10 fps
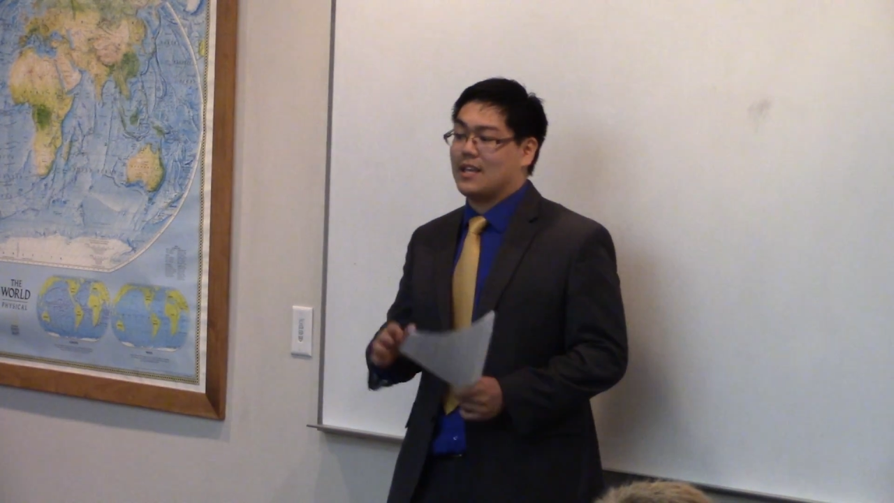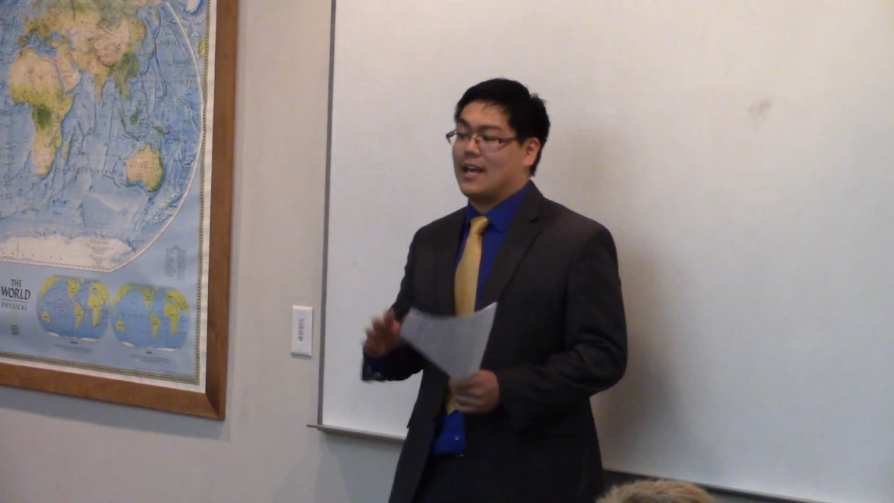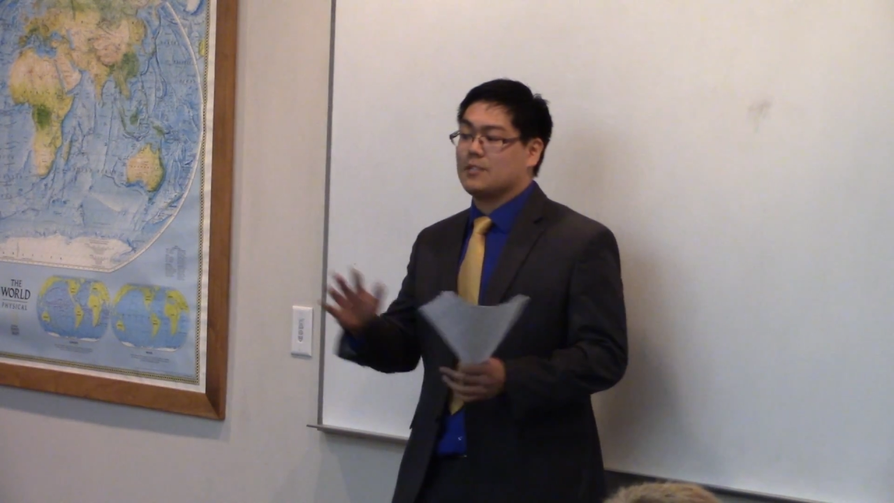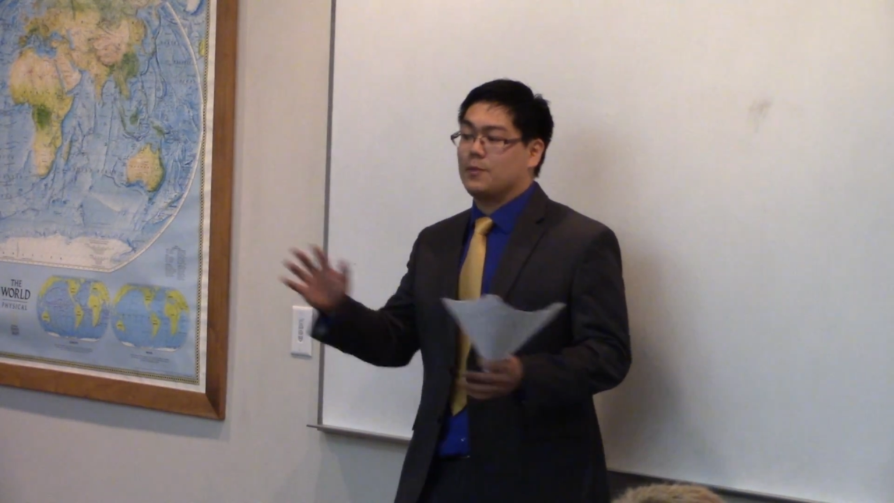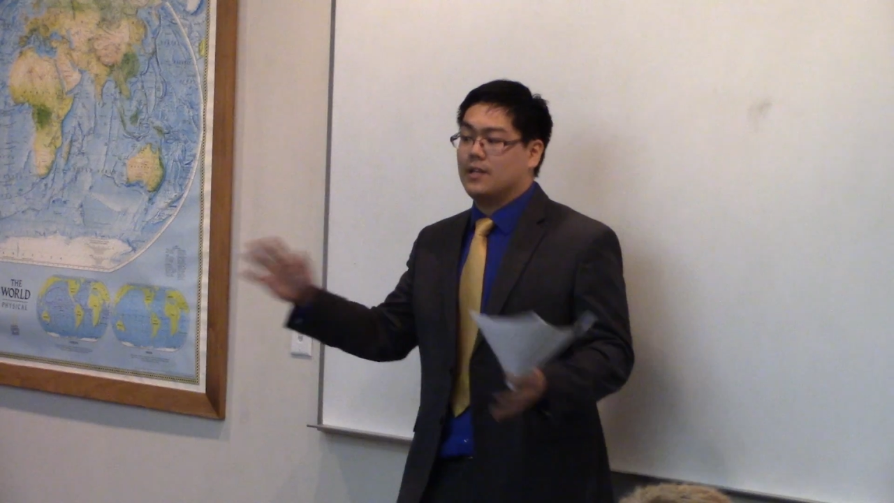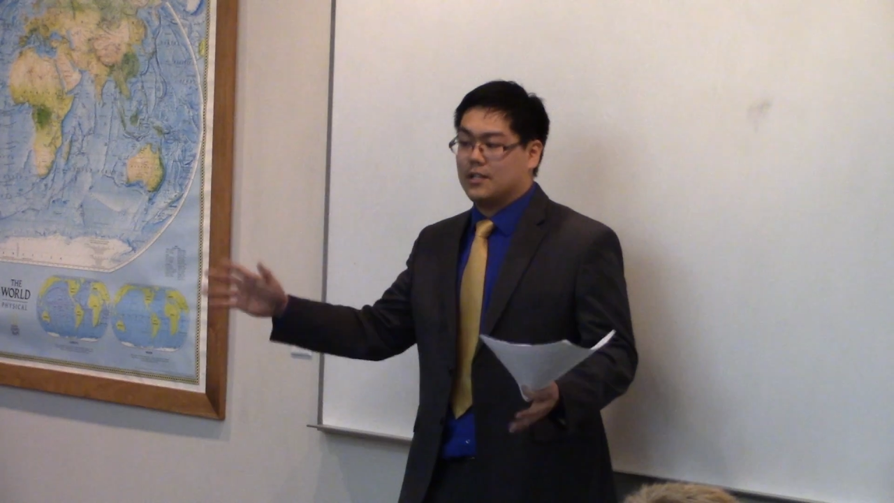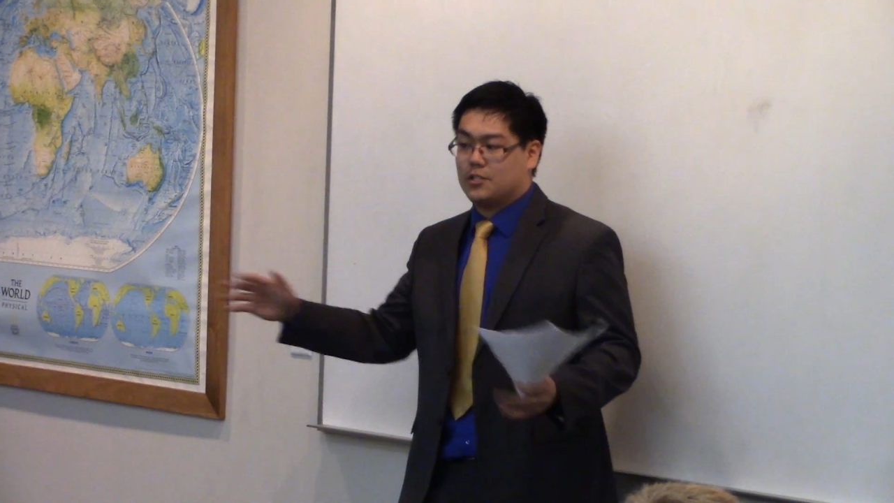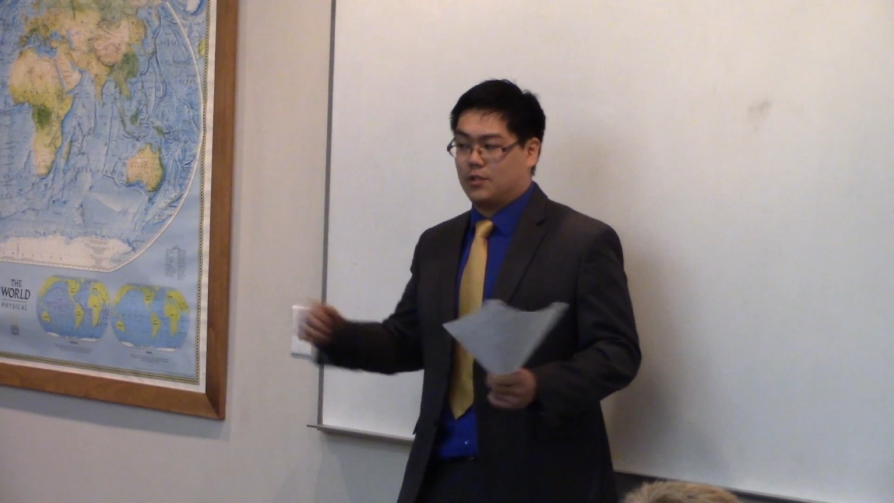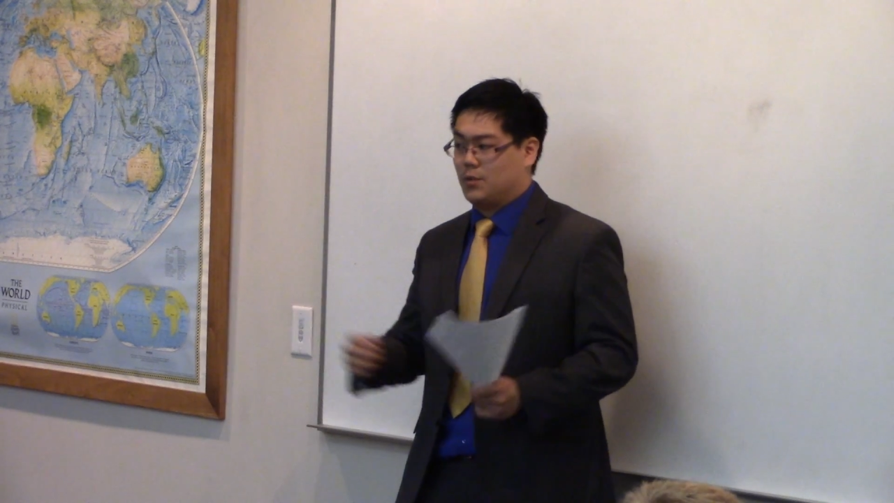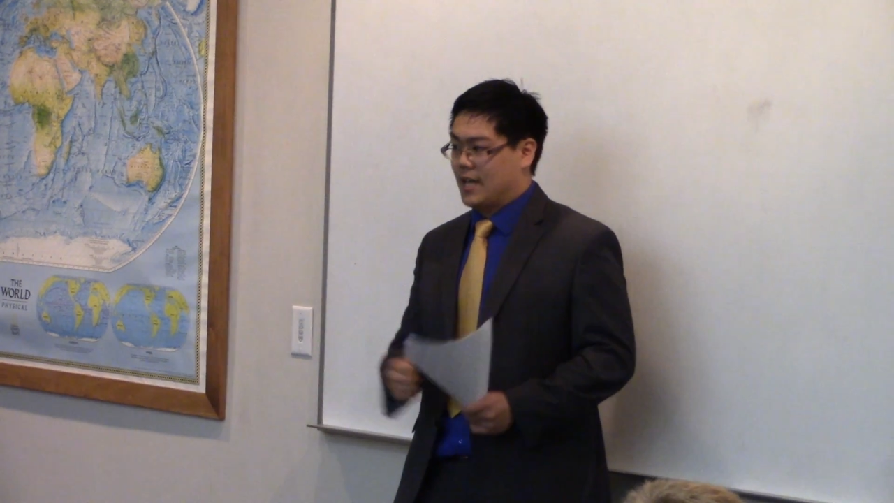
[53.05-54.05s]

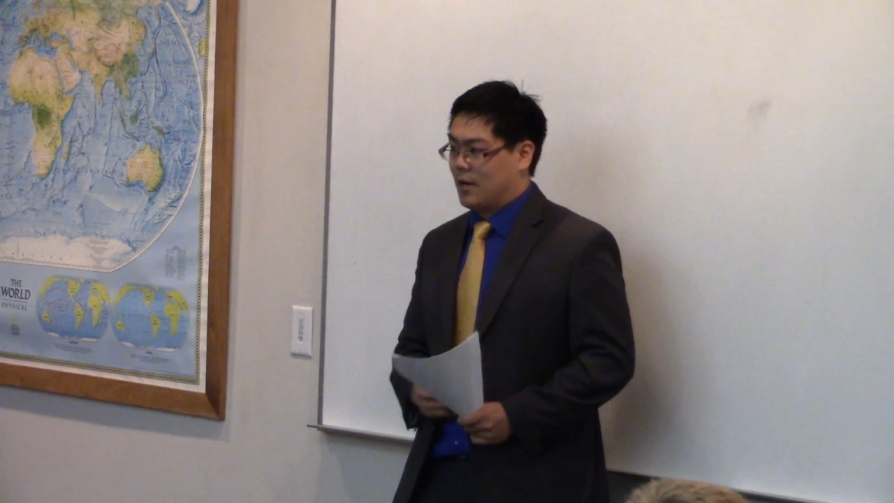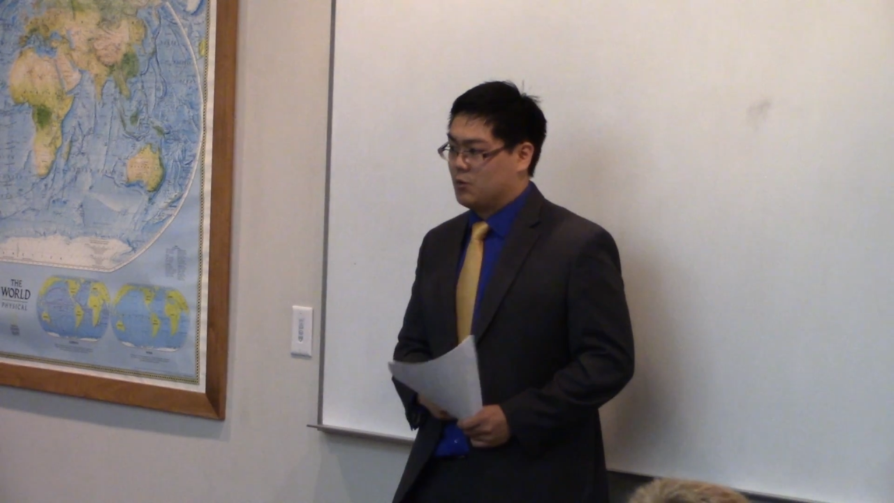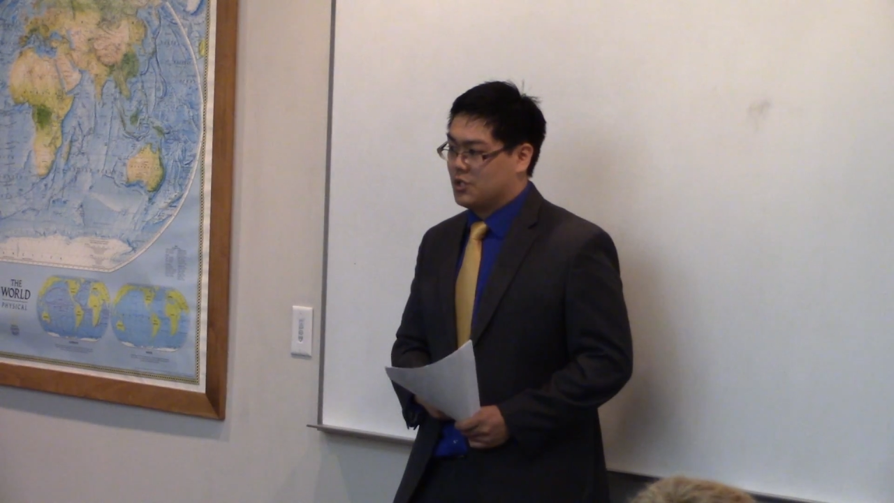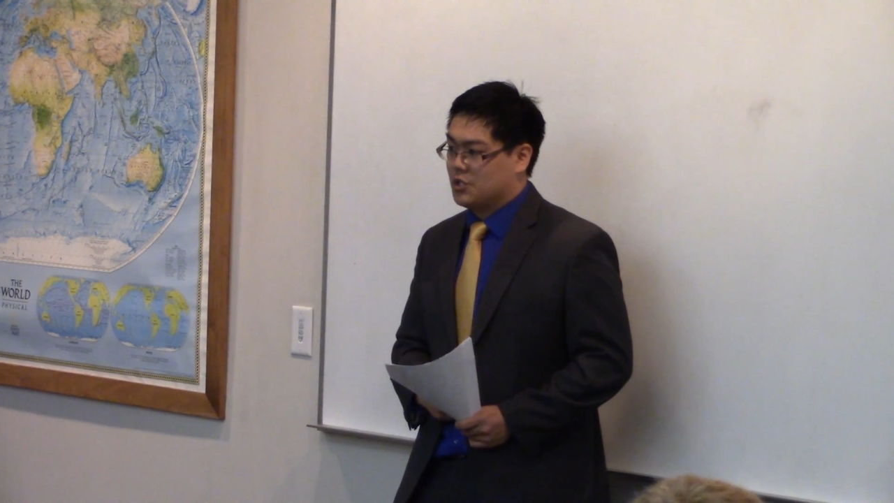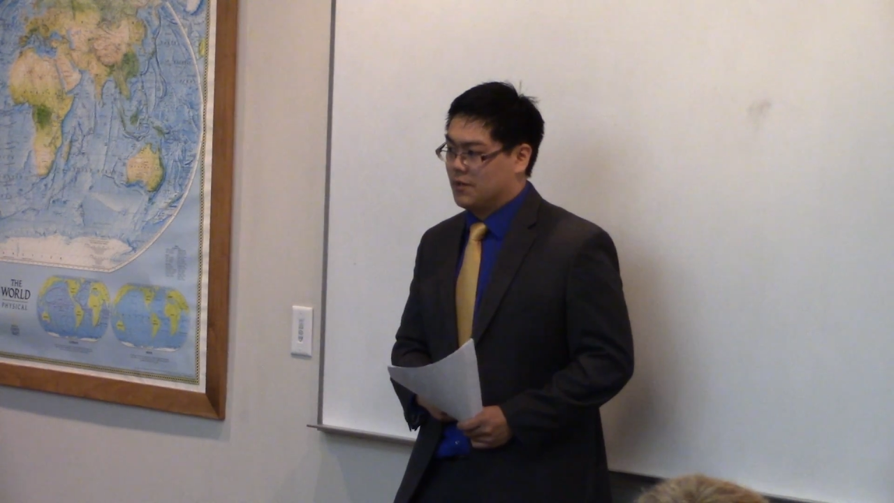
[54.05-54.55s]
exponentially with the acquisition